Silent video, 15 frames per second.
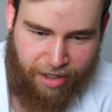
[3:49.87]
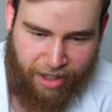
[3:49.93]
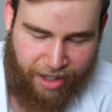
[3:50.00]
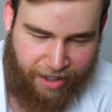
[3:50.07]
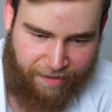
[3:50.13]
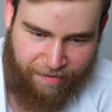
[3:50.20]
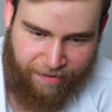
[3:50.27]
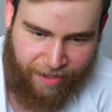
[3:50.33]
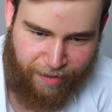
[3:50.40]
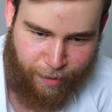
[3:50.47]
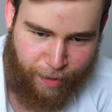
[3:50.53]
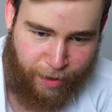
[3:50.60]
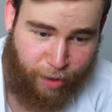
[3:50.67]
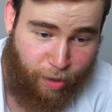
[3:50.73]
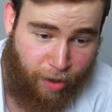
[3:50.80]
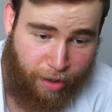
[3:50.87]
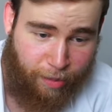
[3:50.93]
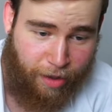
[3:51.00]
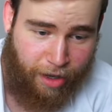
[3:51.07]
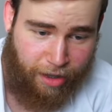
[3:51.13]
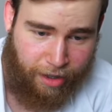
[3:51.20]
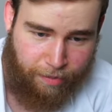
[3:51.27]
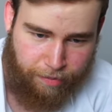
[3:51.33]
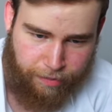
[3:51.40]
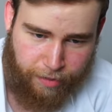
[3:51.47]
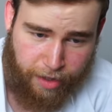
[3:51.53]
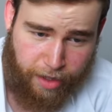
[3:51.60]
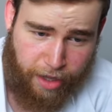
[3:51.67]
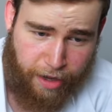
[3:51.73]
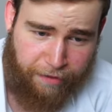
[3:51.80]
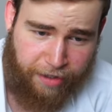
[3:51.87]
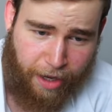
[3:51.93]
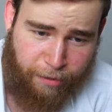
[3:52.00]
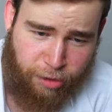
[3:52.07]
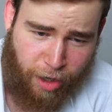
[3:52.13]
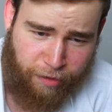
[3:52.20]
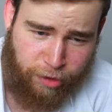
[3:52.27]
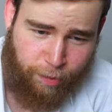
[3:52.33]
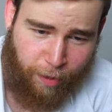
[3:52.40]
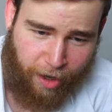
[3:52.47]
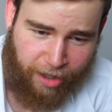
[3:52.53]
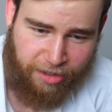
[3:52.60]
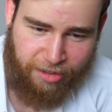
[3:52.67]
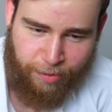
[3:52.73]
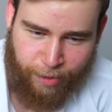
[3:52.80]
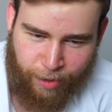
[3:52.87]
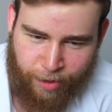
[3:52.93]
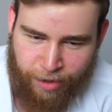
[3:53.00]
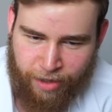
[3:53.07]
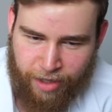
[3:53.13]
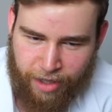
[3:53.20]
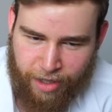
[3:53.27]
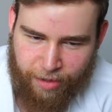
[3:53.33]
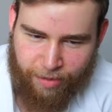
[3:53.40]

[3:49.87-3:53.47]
I've never been to Guatemala. If time travel is possible,